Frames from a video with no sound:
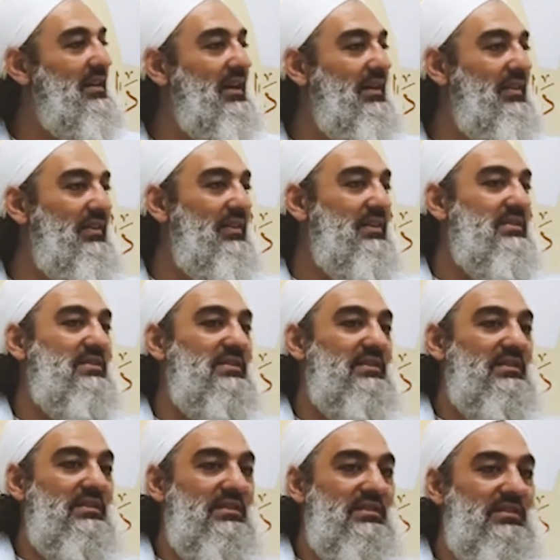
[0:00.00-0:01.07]
And then there's
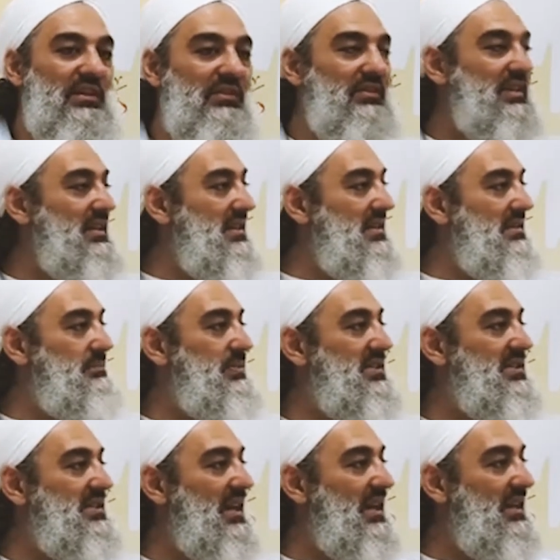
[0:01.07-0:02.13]

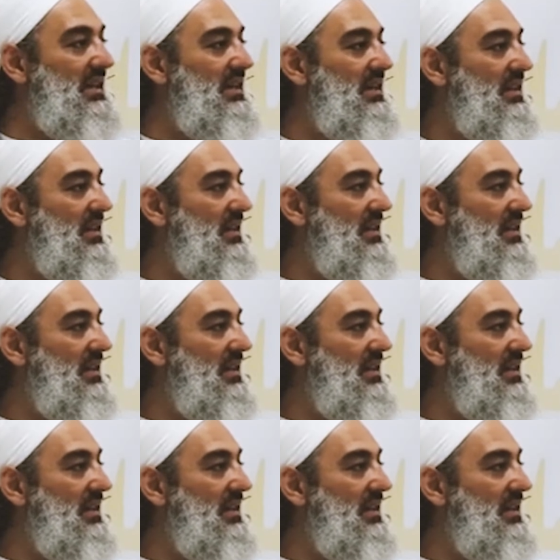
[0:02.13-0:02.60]
70%